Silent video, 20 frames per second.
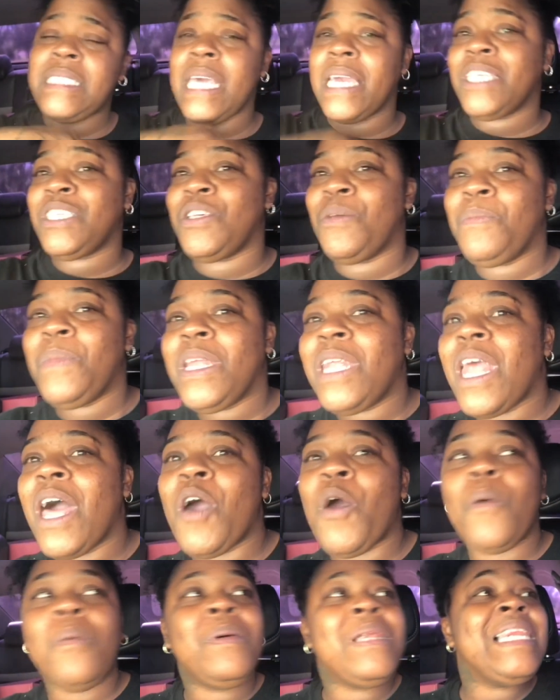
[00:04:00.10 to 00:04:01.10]
section
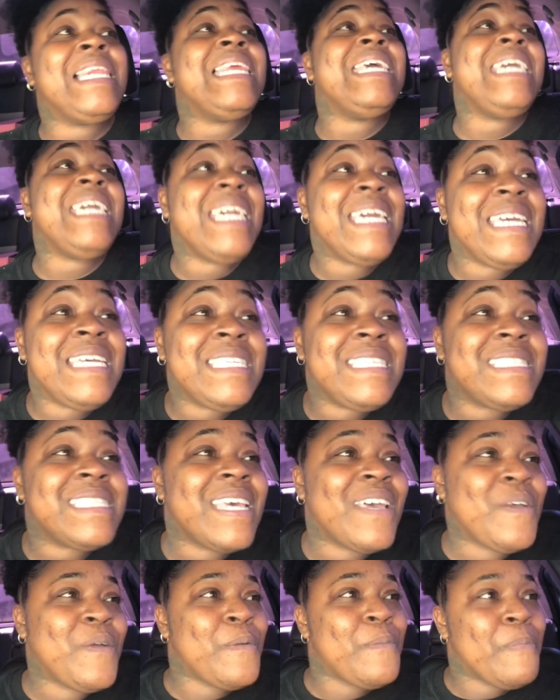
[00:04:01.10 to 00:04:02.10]
below, please.
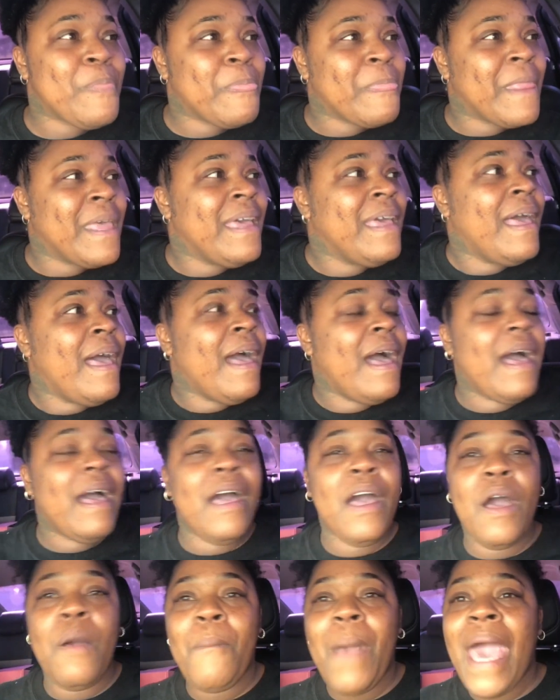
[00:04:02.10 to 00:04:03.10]

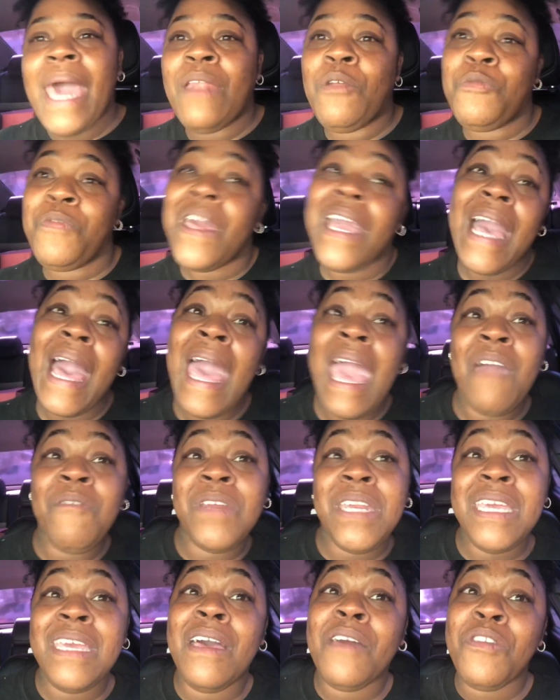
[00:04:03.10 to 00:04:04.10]
I don't think I have
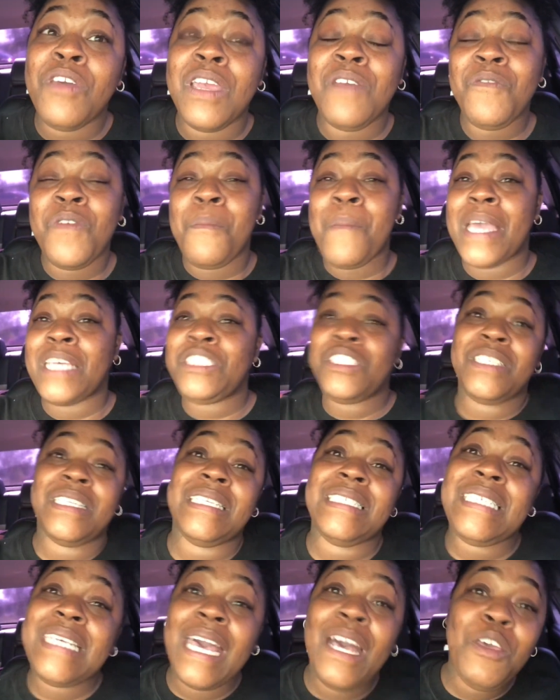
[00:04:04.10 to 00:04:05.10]
any other information
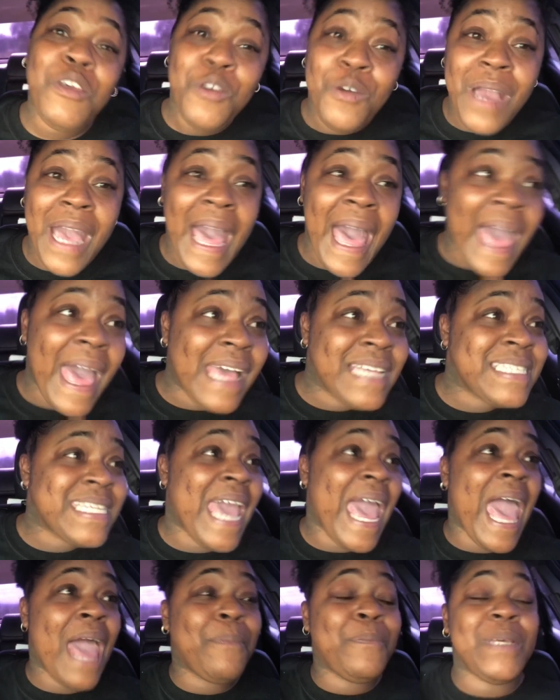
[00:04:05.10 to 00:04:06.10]
to tell you guys.
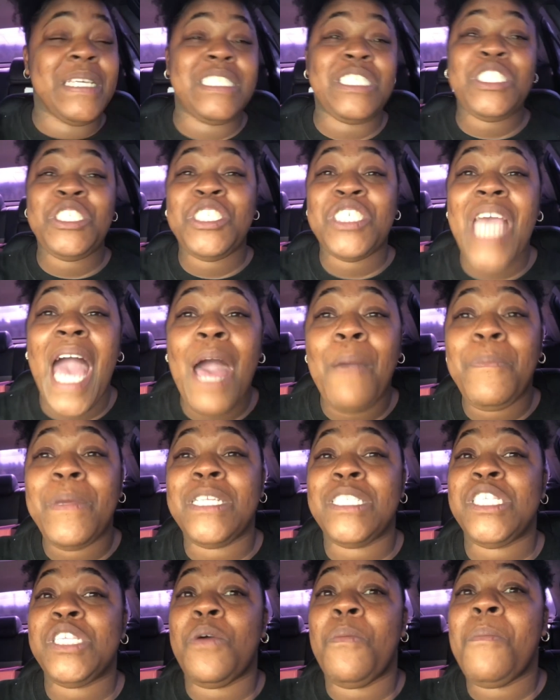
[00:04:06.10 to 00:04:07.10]
Happy
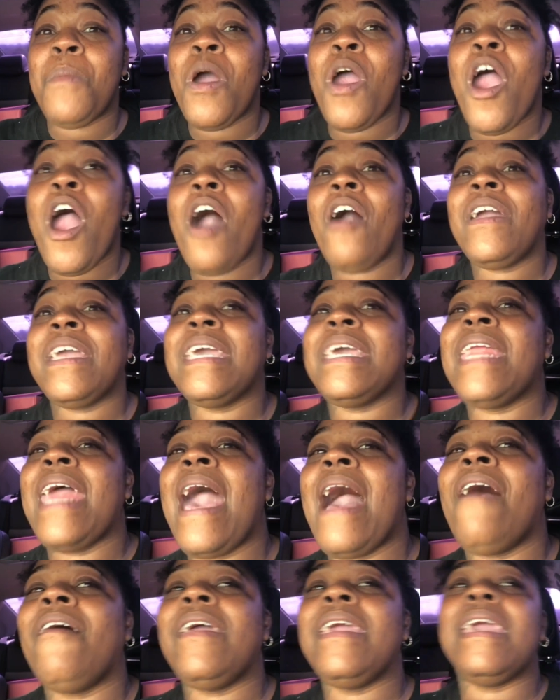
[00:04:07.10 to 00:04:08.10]
shopping tomorrow. Get
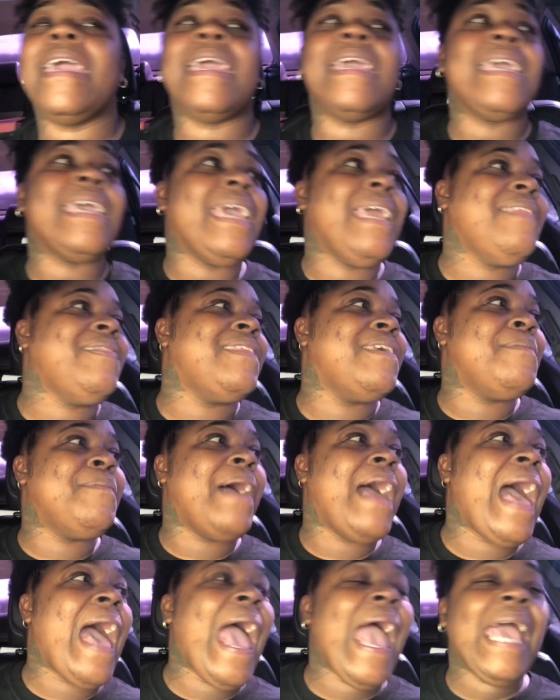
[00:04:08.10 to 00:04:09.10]
out and get
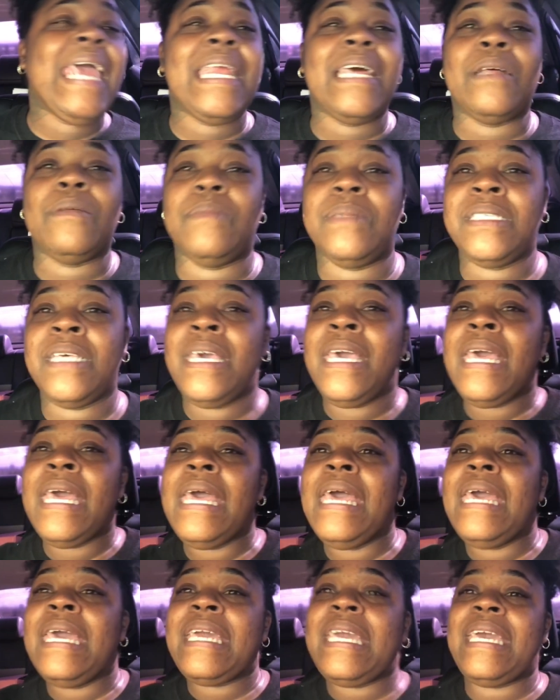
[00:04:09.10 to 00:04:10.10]
them items.
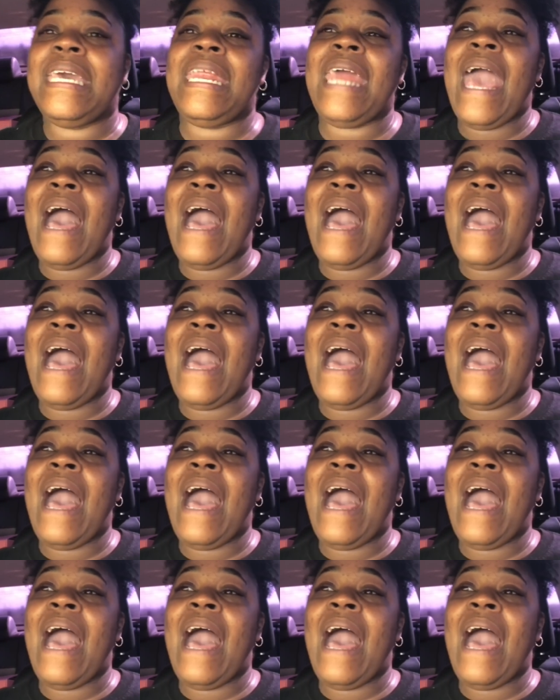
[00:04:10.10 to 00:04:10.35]
Get